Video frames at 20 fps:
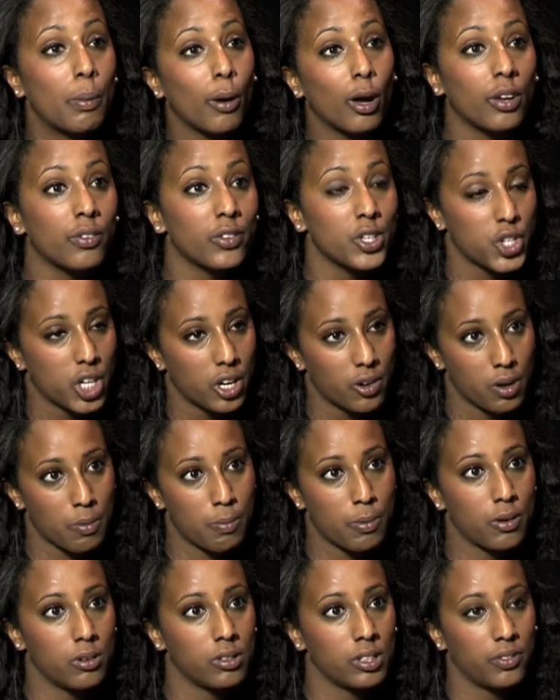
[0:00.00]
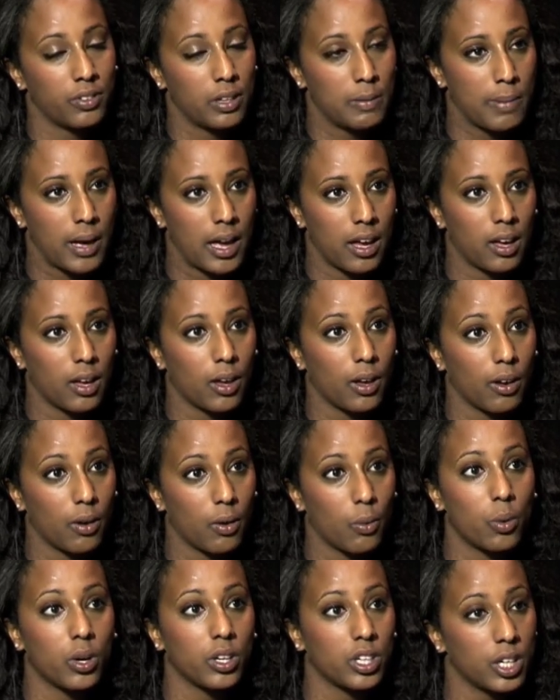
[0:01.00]
be part of the charity ball if they buy
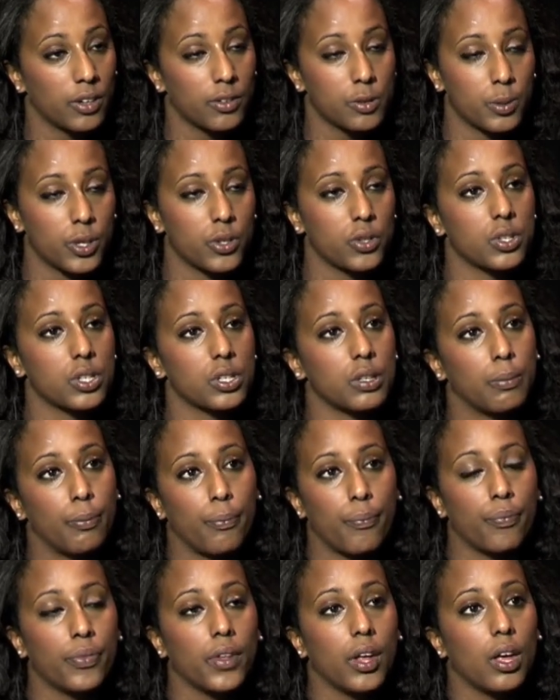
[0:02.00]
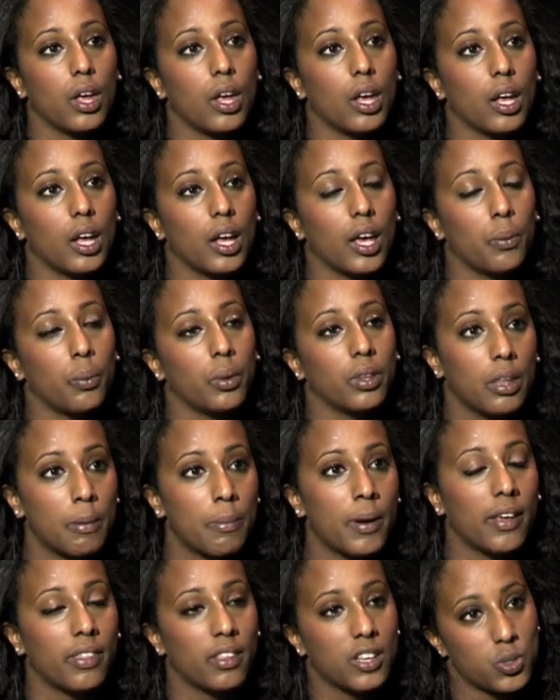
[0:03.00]
1 year of sponsorship. And when they
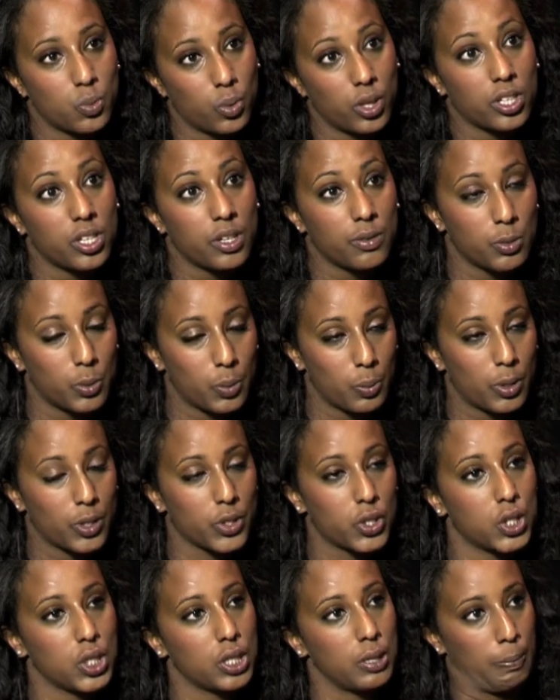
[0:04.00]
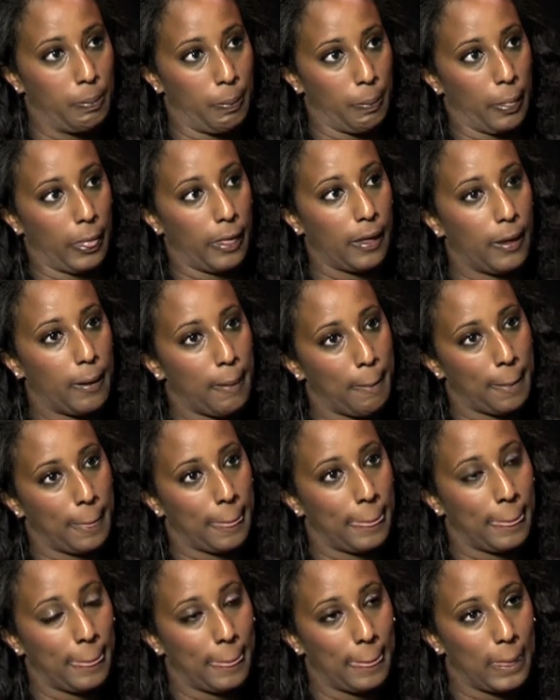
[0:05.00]
buy this 1 year of sponsorship,
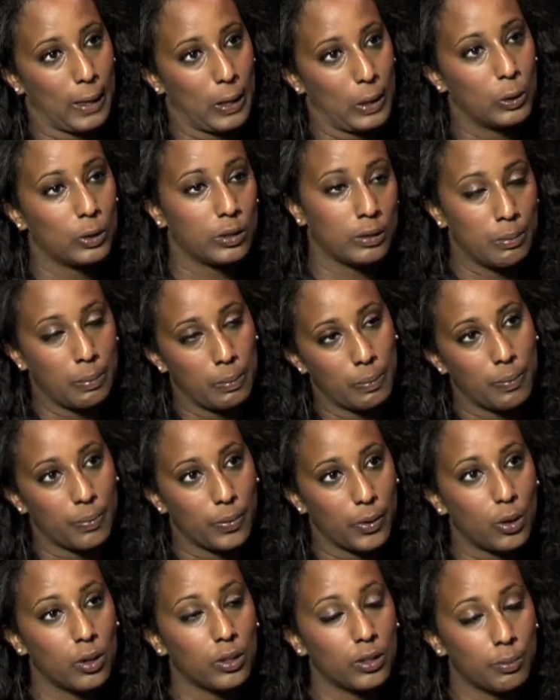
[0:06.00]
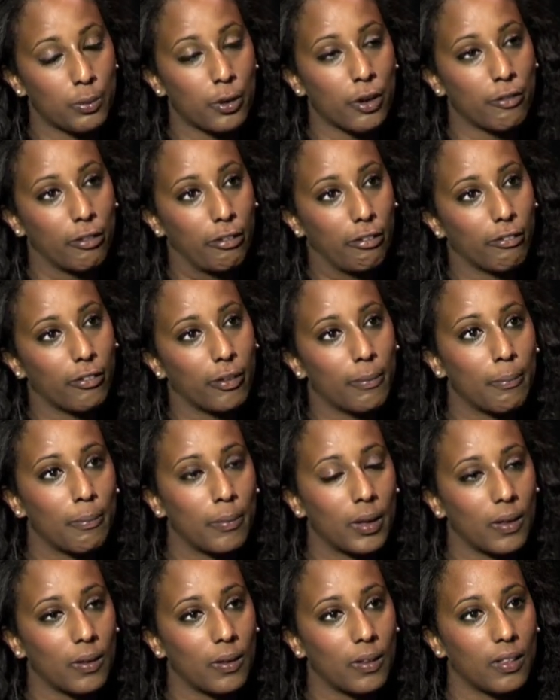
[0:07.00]
all the profit
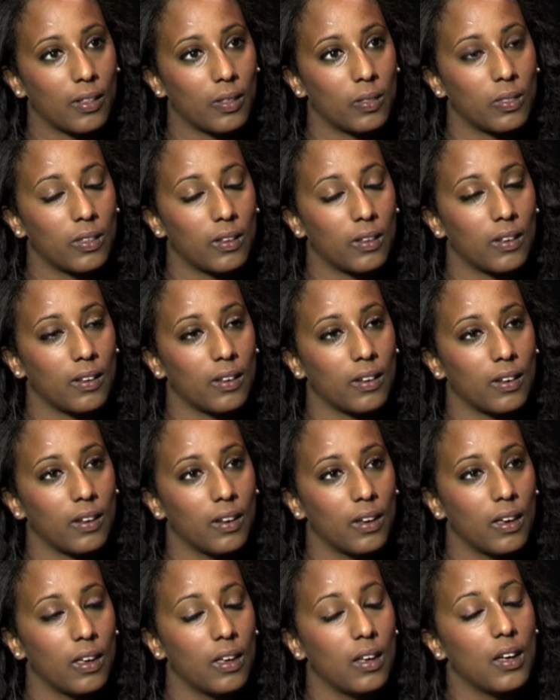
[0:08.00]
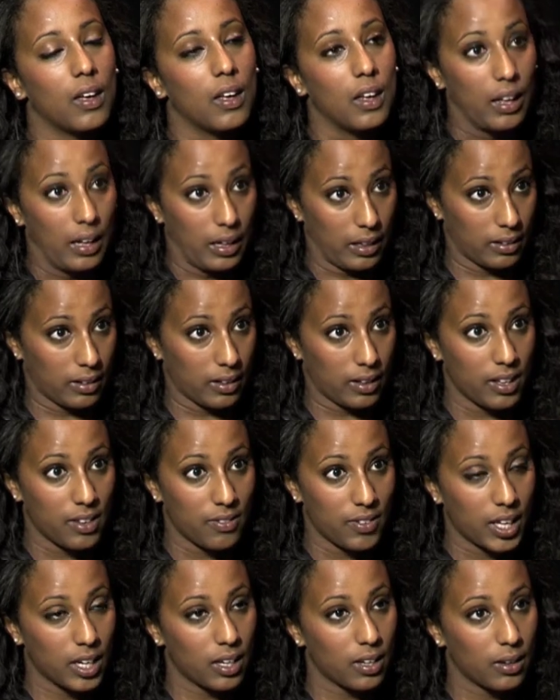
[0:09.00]
from the
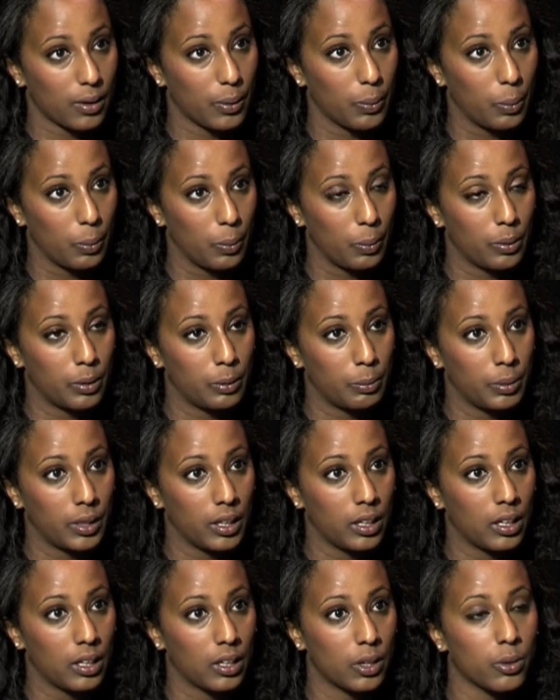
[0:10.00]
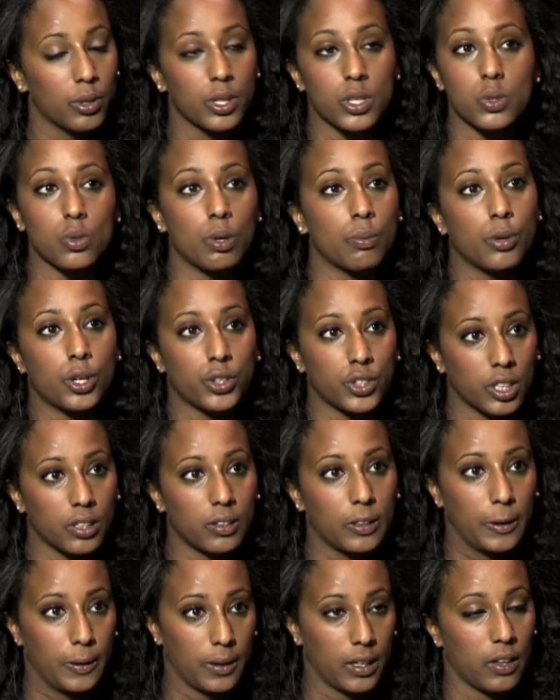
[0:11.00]
event will be going to a
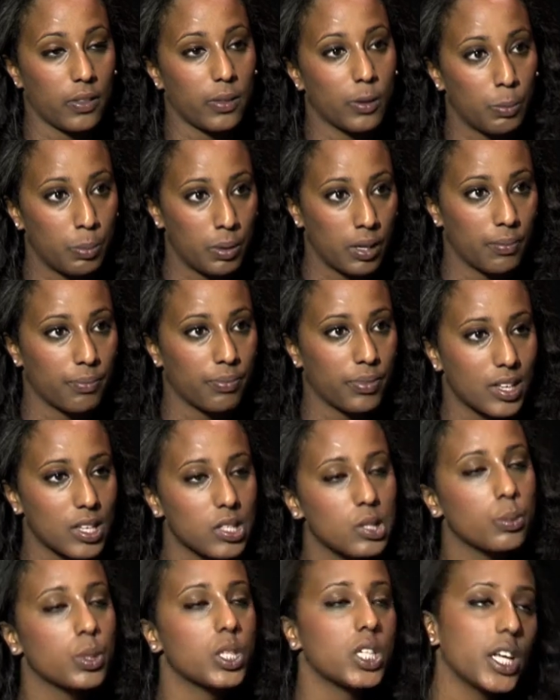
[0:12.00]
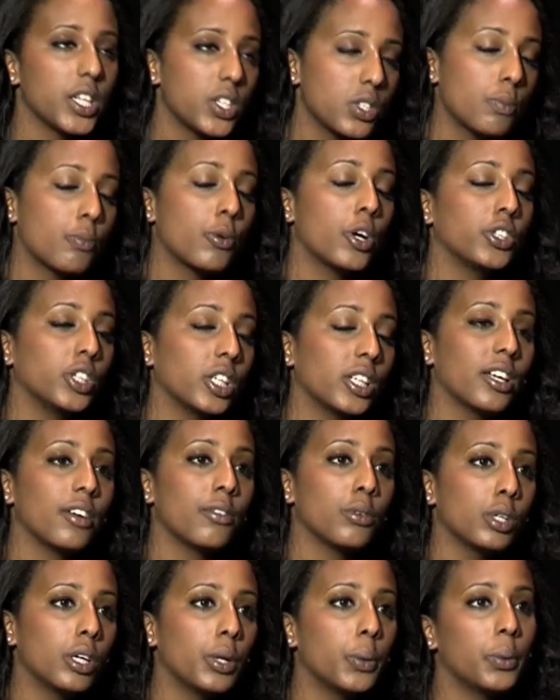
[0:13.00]
project in Ethiopia. So we change the project
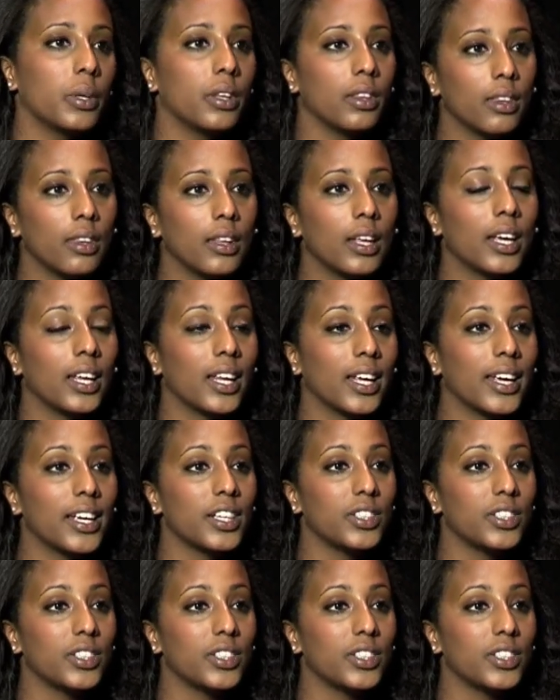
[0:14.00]
every year within the